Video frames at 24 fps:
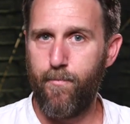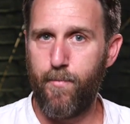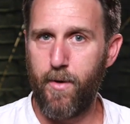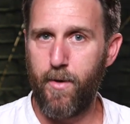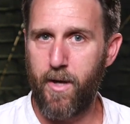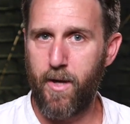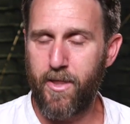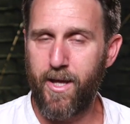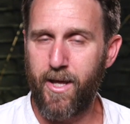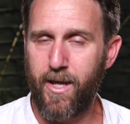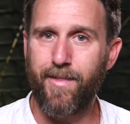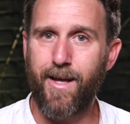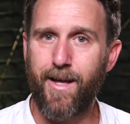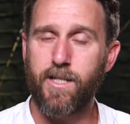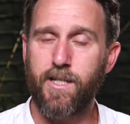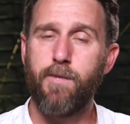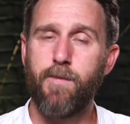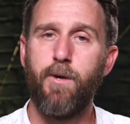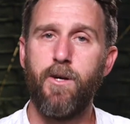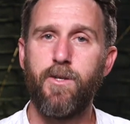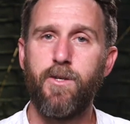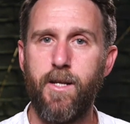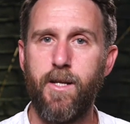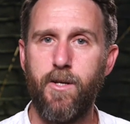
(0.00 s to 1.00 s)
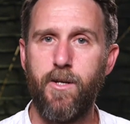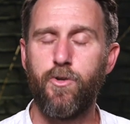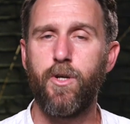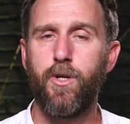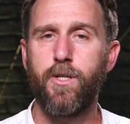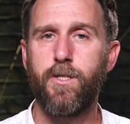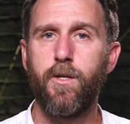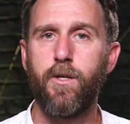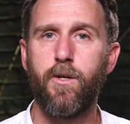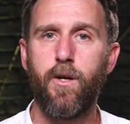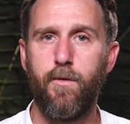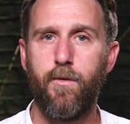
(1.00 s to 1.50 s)
but I think that's the most
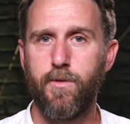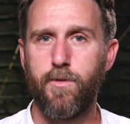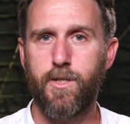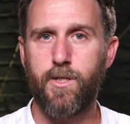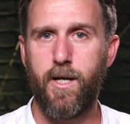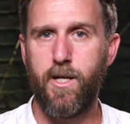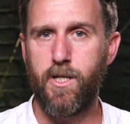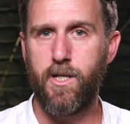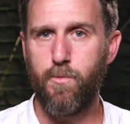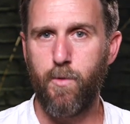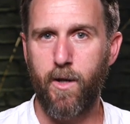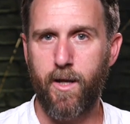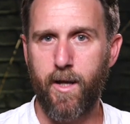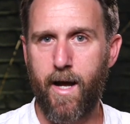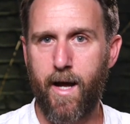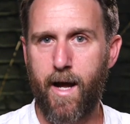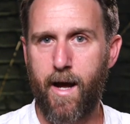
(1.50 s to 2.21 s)
interesting conversation we can